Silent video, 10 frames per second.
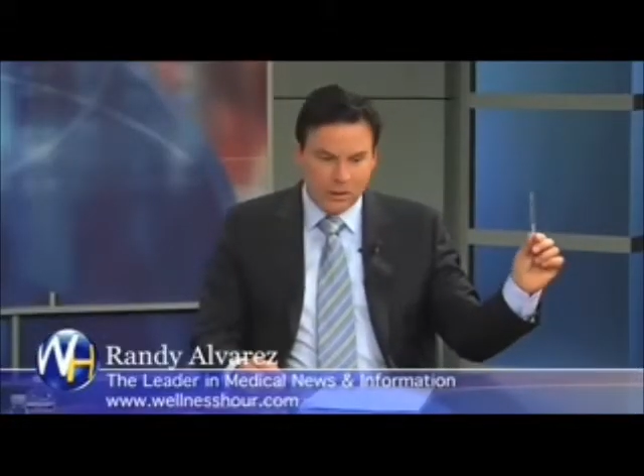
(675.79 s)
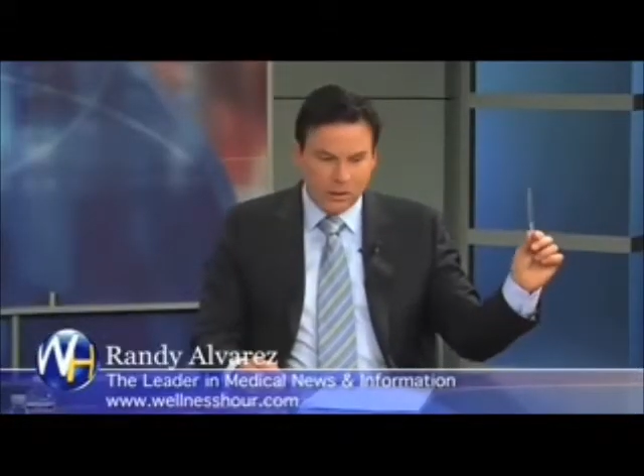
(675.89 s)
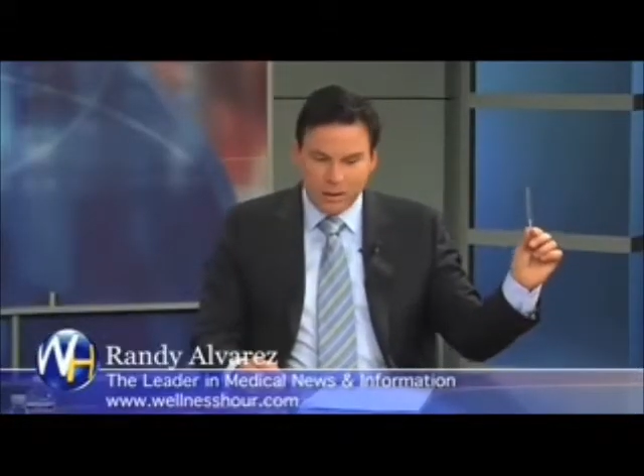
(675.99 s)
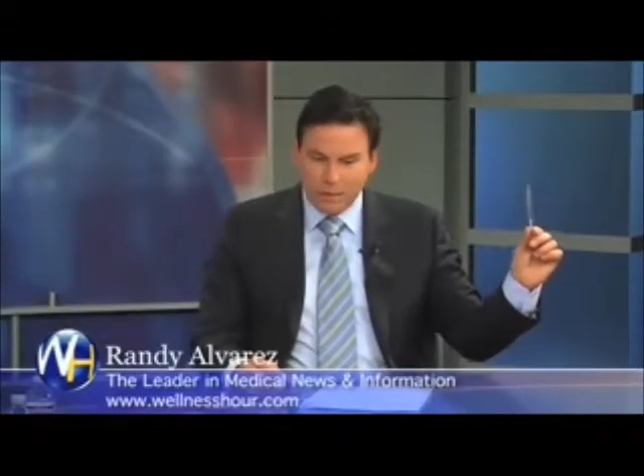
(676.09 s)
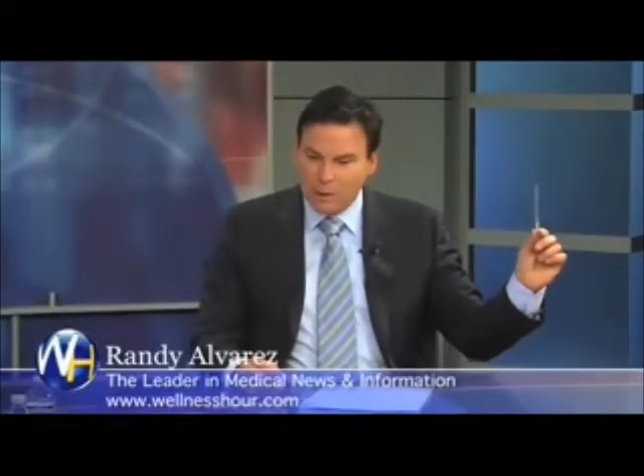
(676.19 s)

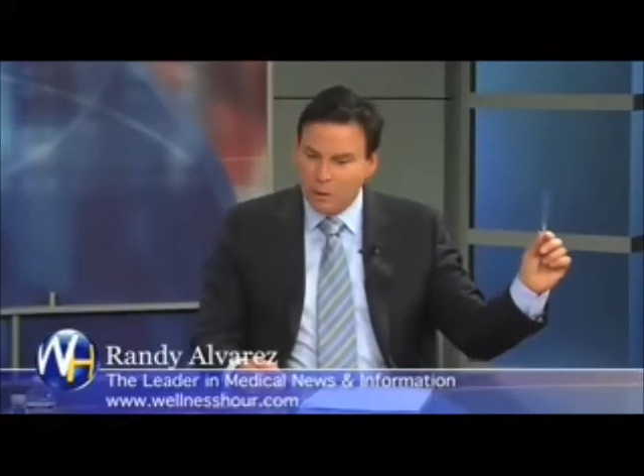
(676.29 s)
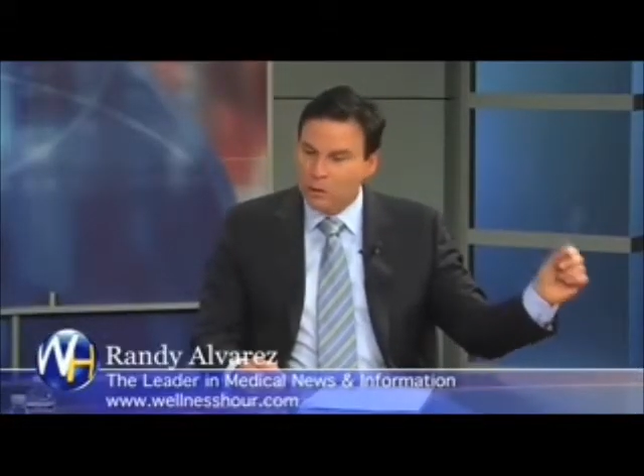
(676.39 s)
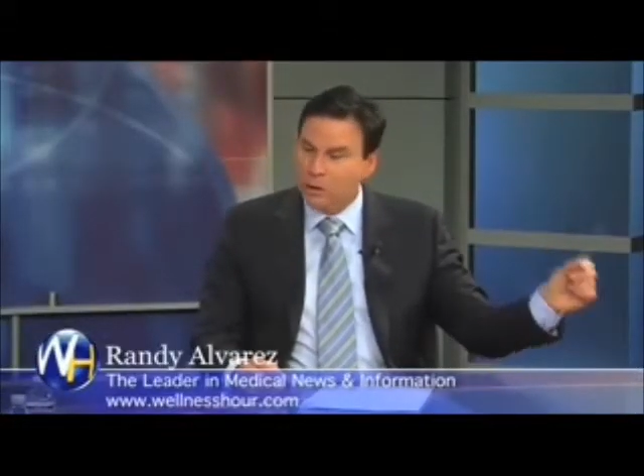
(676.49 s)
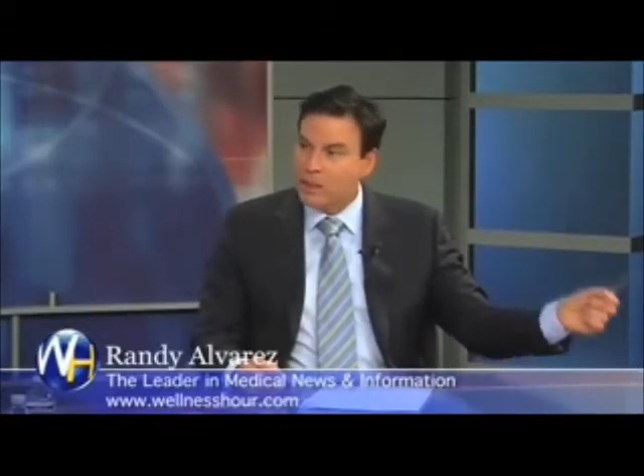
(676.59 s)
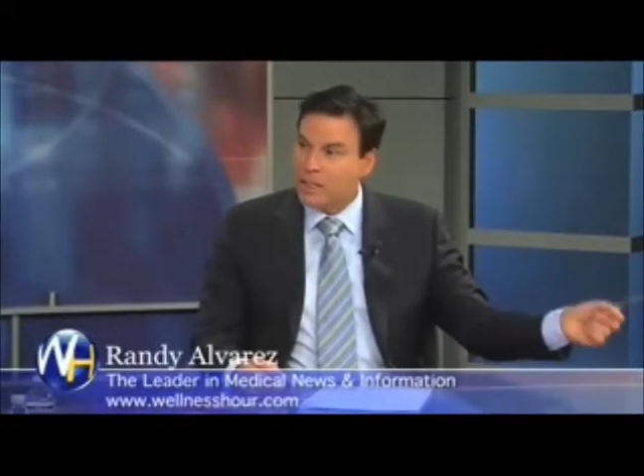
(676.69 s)
either they've been
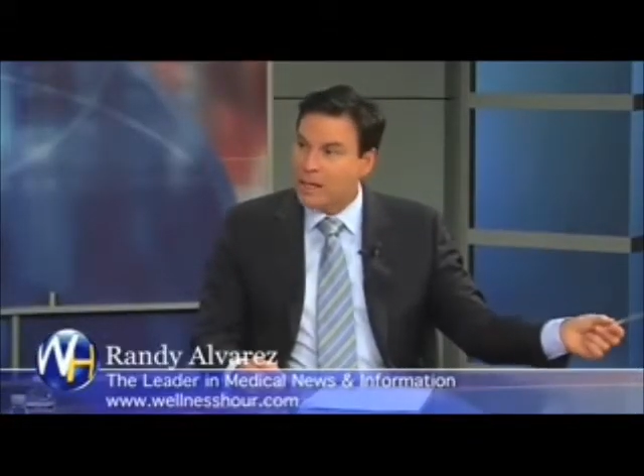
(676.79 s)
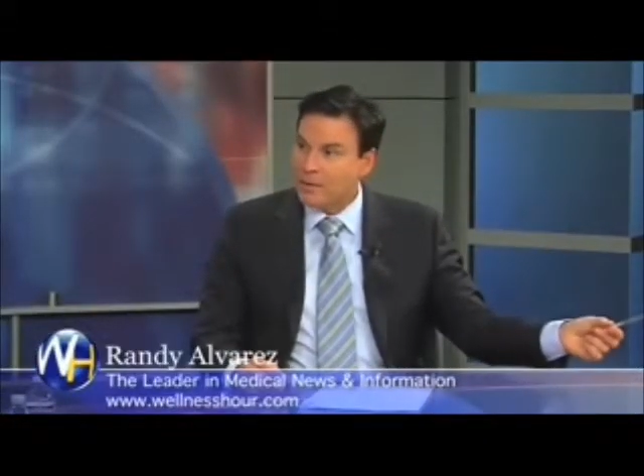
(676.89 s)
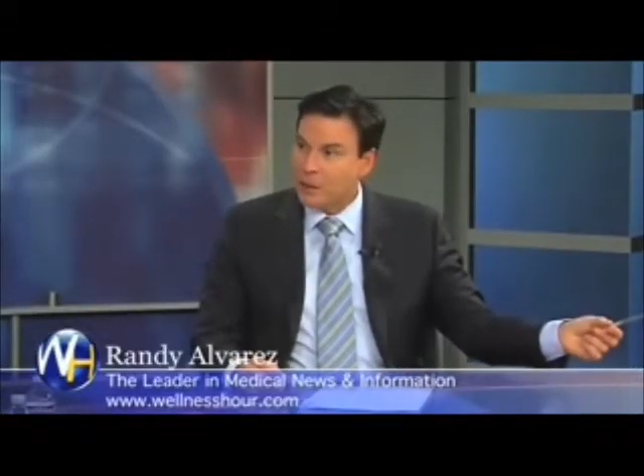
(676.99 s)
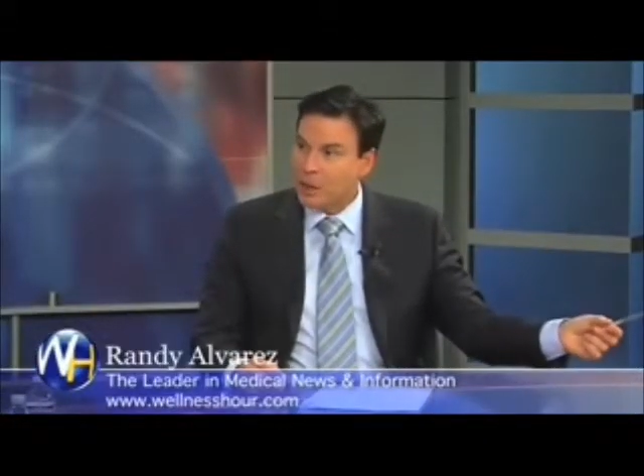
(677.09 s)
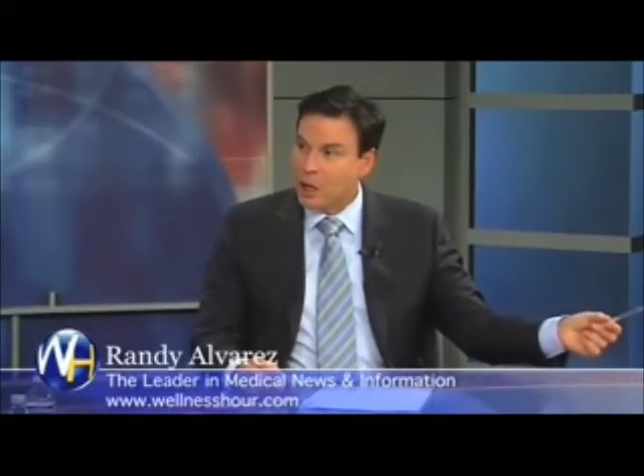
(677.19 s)
told their teeth
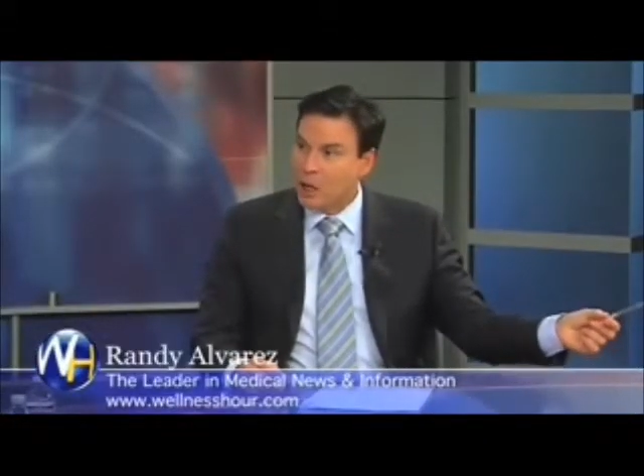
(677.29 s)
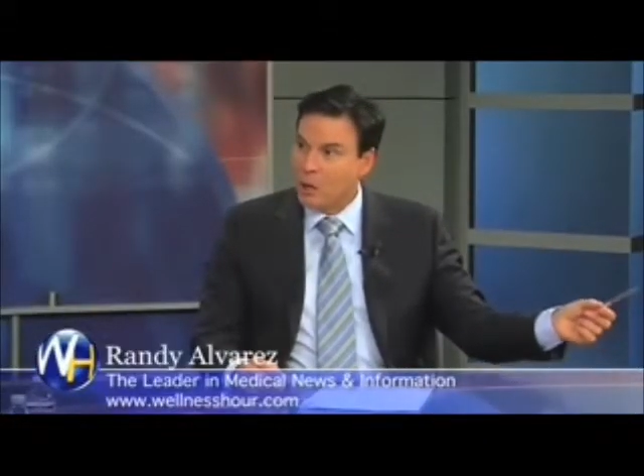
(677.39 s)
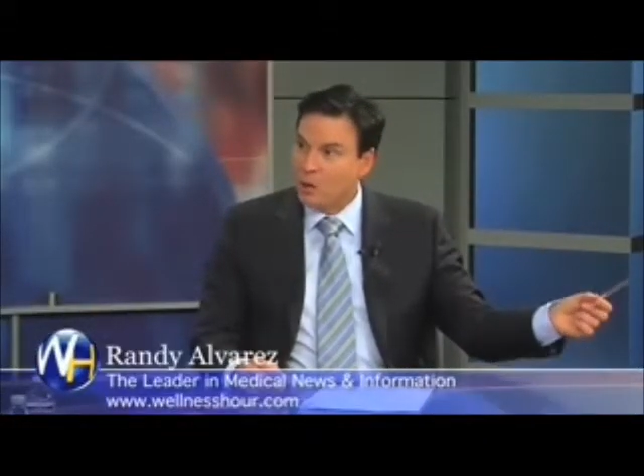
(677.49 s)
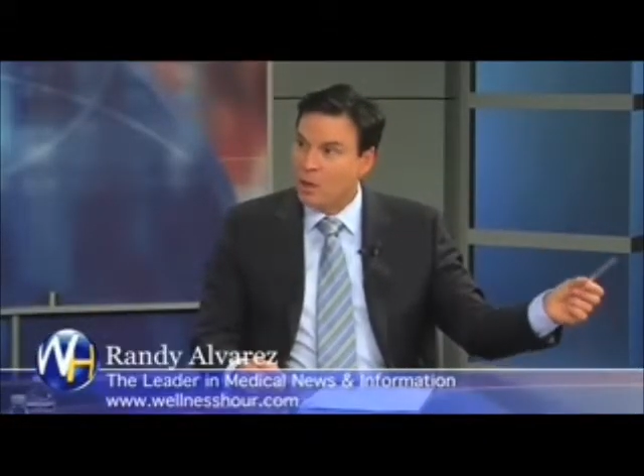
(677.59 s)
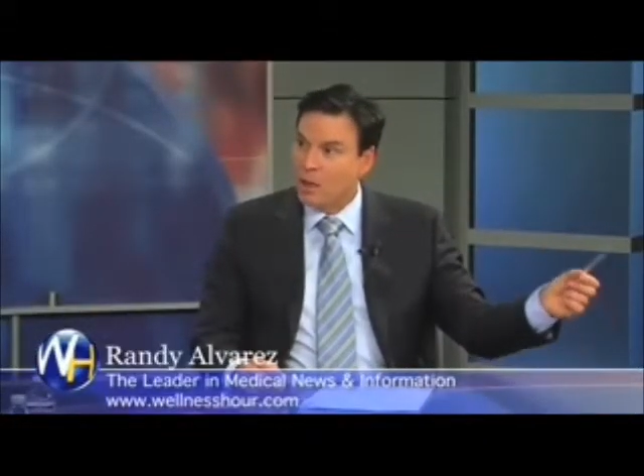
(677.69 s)
have to
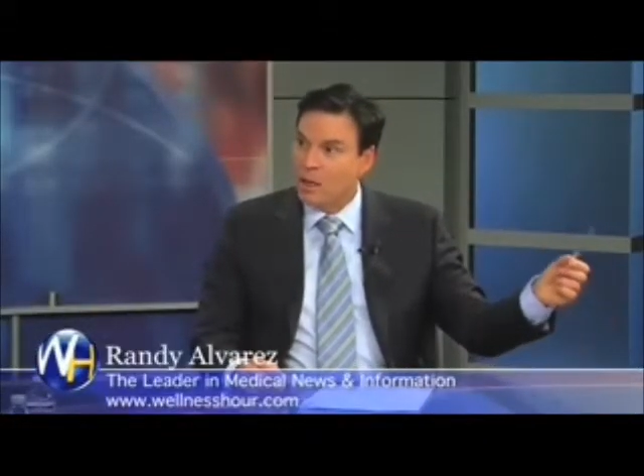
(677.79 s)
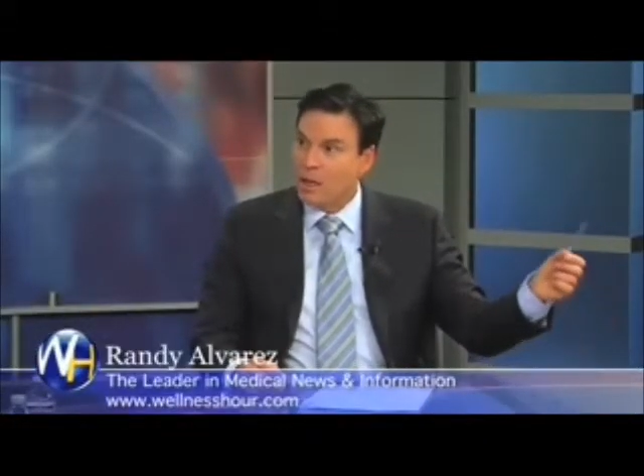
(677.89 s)
go,